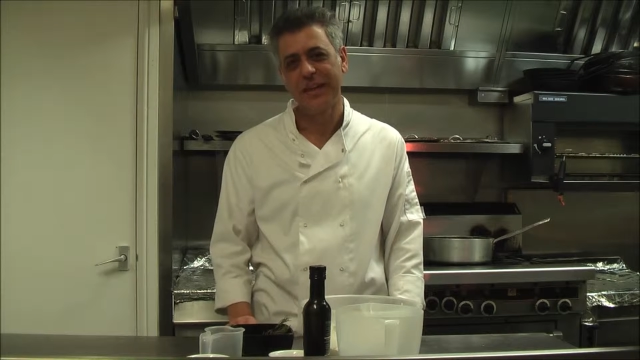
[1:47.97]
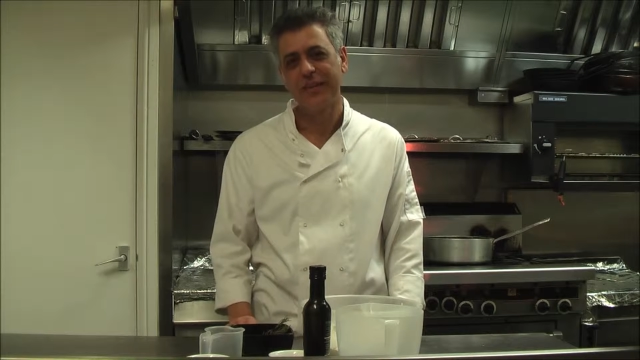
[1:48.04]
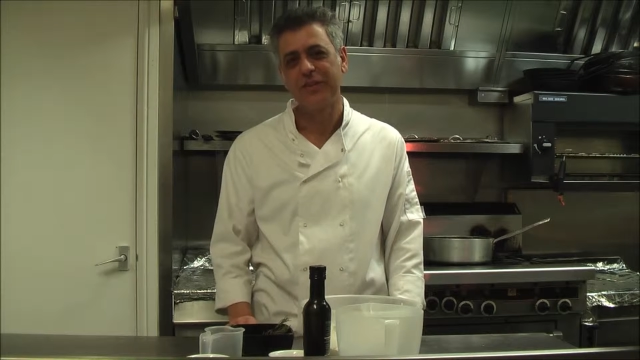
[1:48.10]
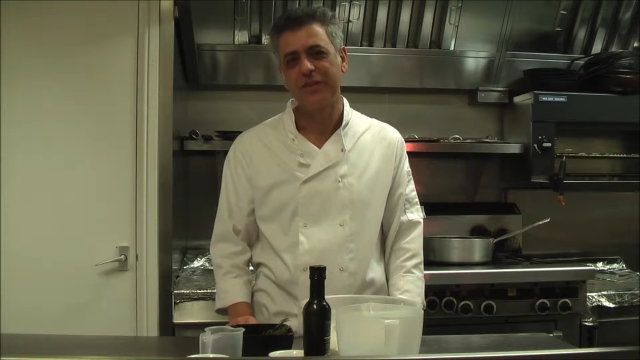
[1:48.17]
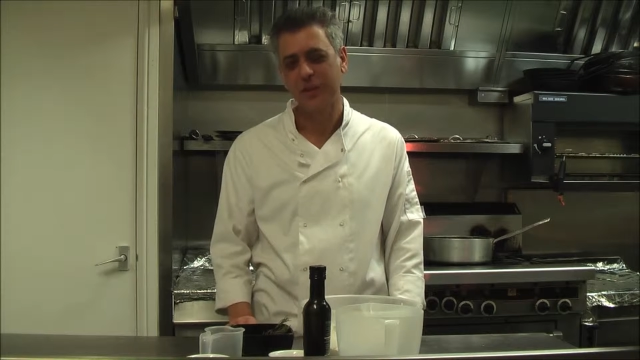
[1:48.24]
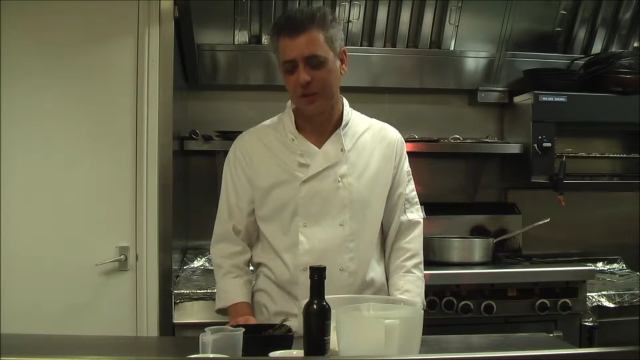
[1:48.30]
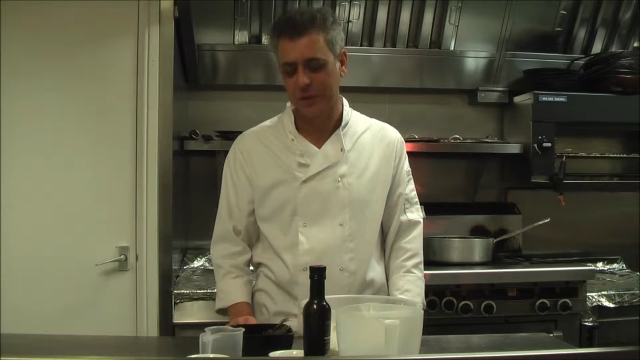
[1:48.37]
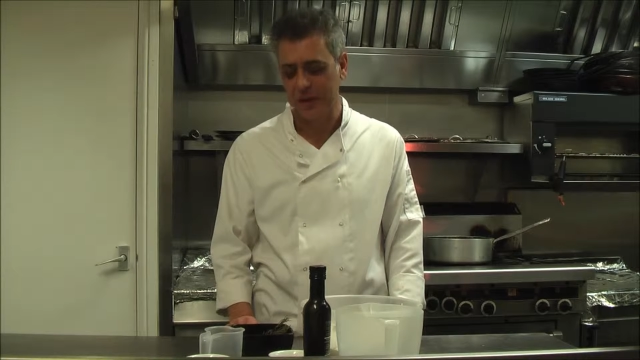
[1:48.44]

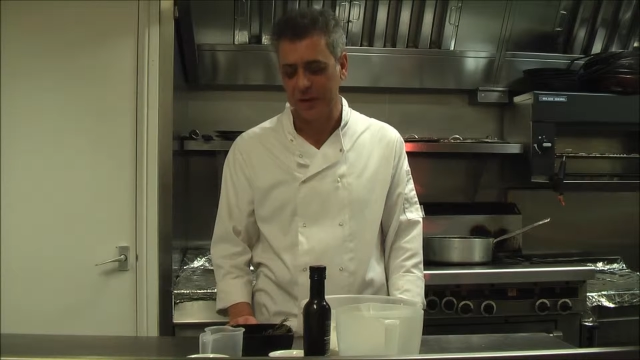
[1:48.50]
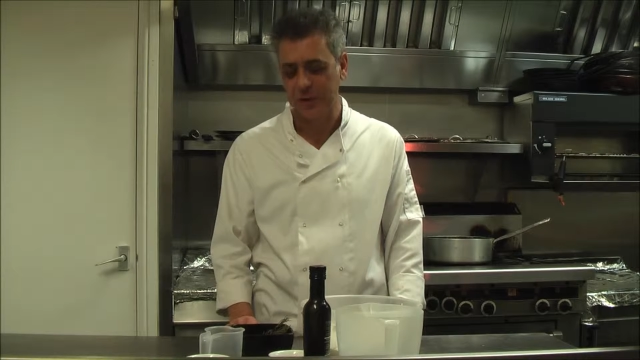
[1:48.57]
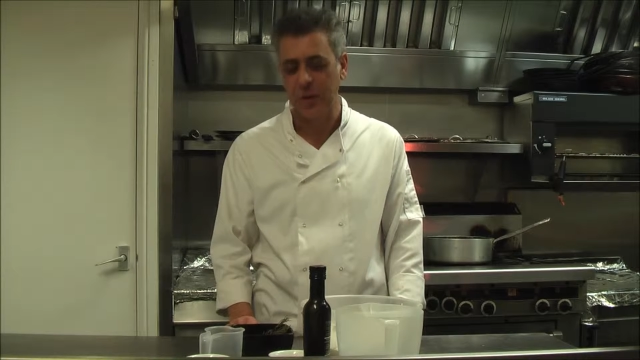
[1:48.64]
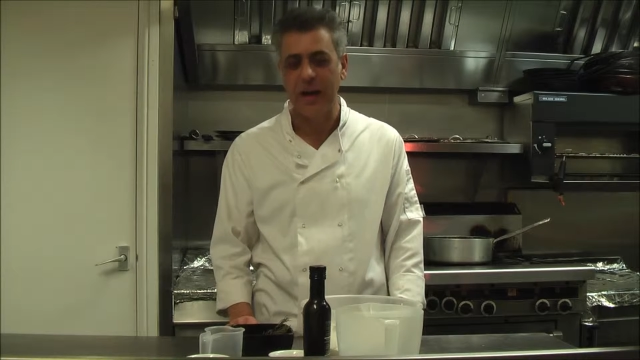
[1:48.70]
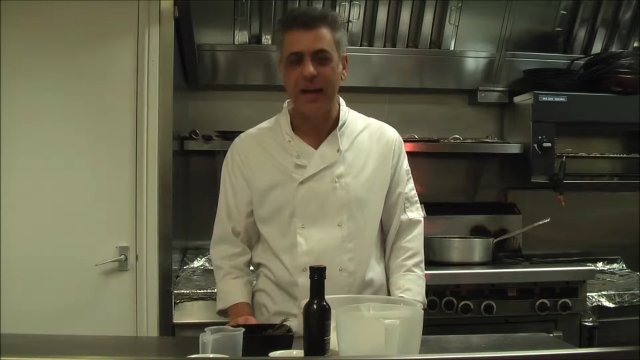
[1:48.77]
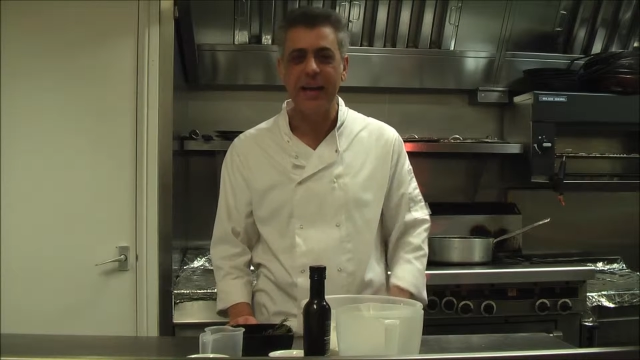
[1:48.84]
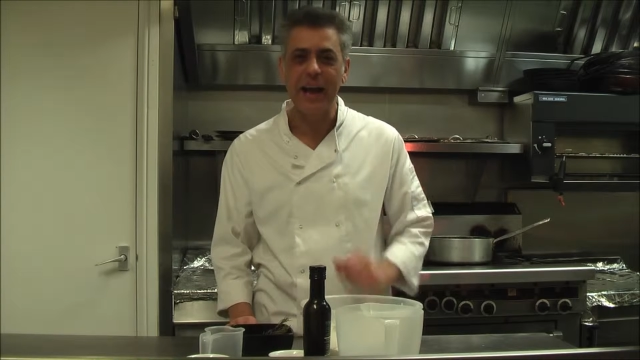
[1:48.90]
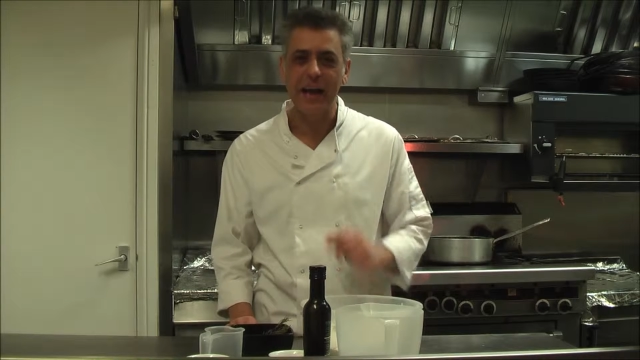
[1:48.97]
So this
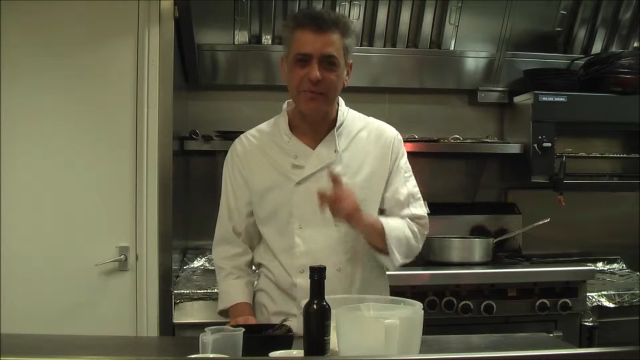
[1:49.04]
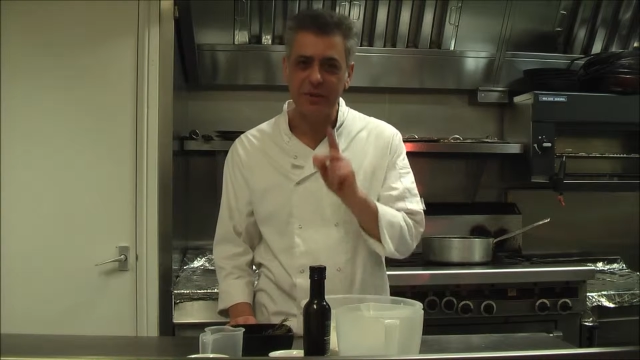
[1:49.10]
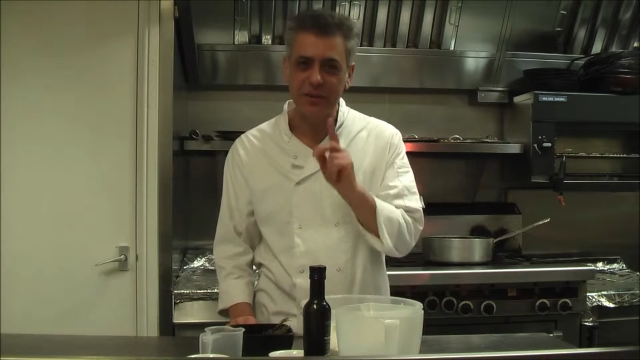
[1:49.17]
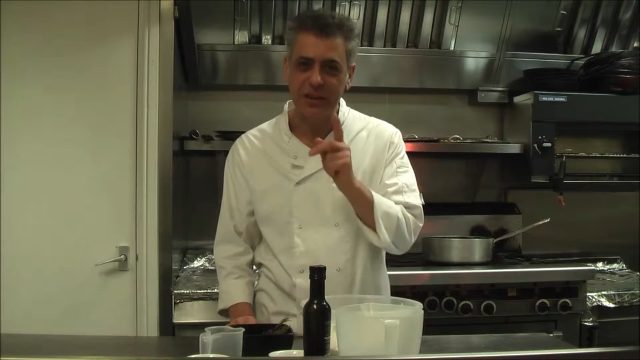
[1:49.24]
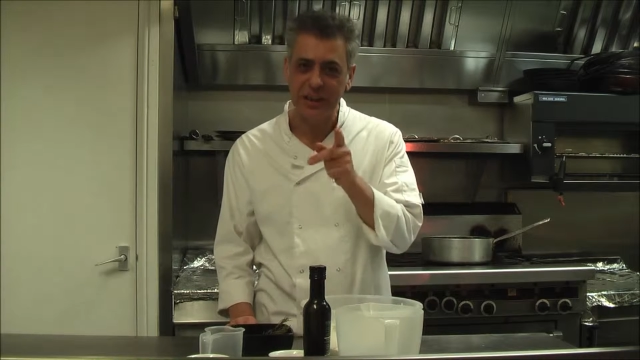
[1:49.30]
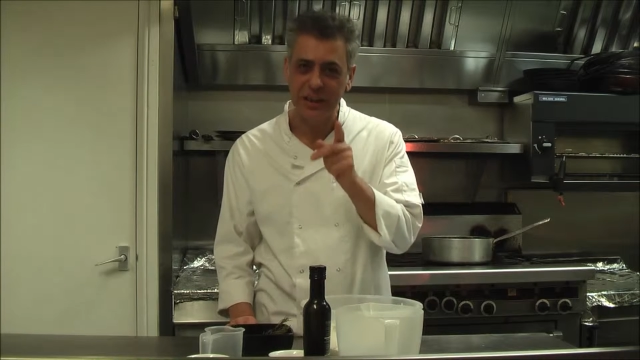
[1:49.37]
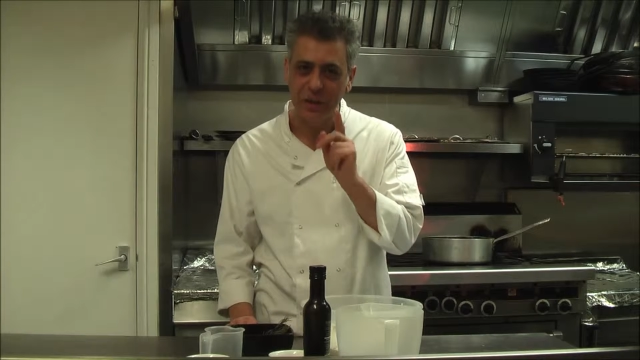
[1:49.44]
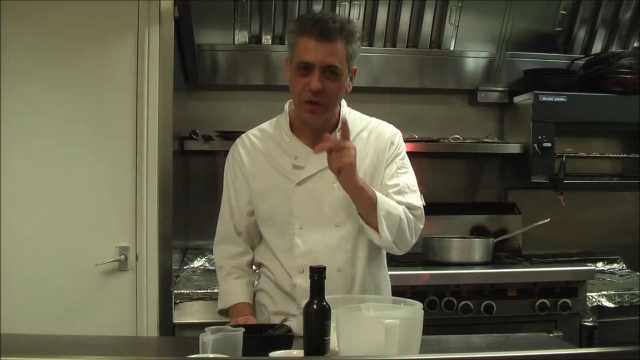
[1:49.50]
way I'm
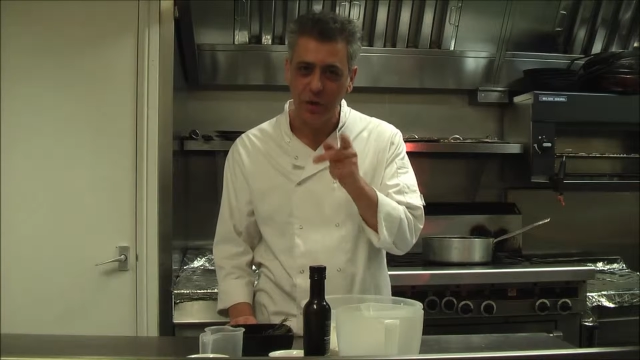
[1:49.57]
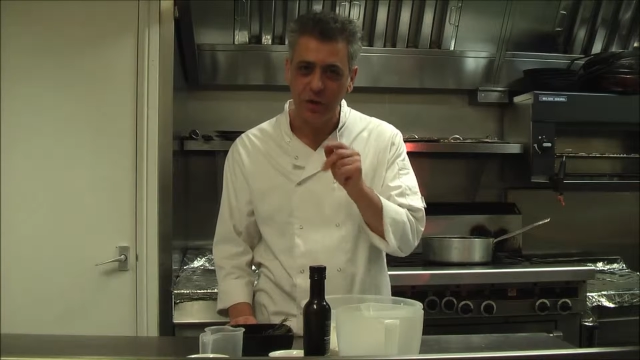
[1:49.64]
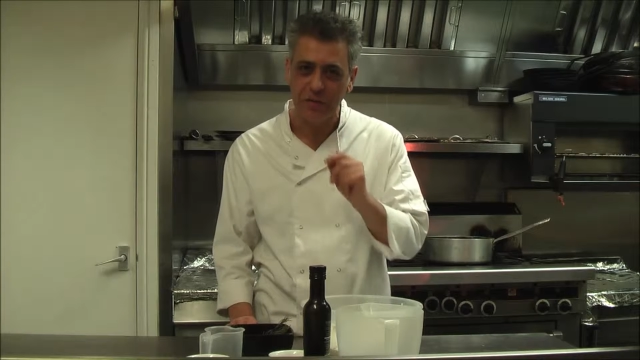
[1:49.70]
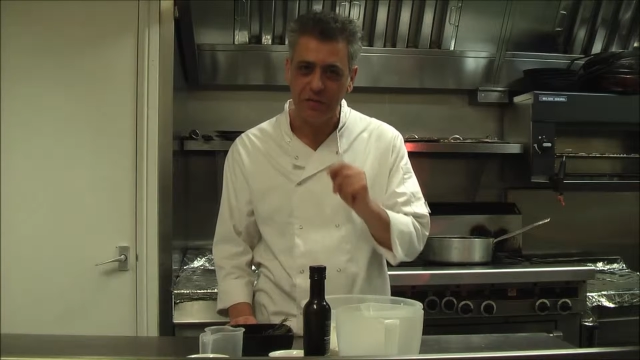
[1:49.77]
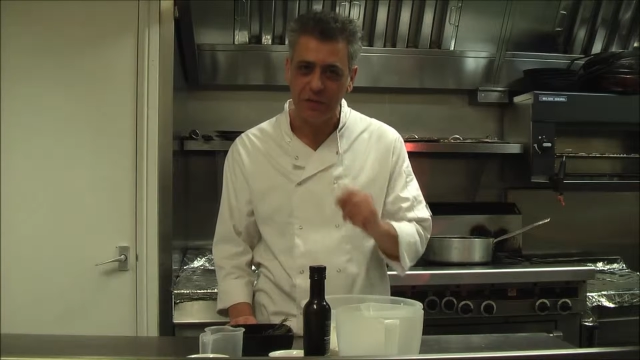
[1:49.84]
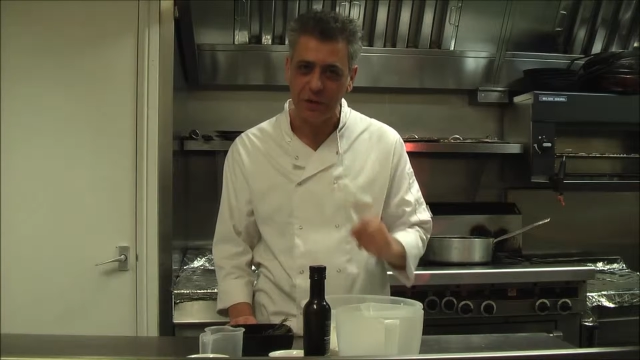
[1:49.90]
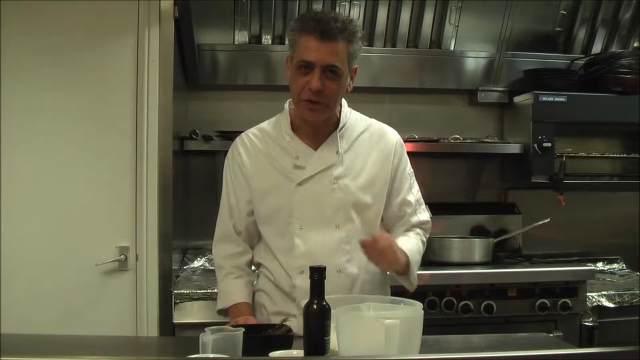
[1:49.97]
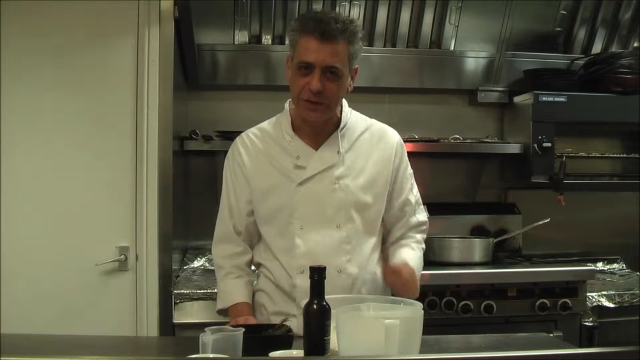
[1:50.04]
still looking for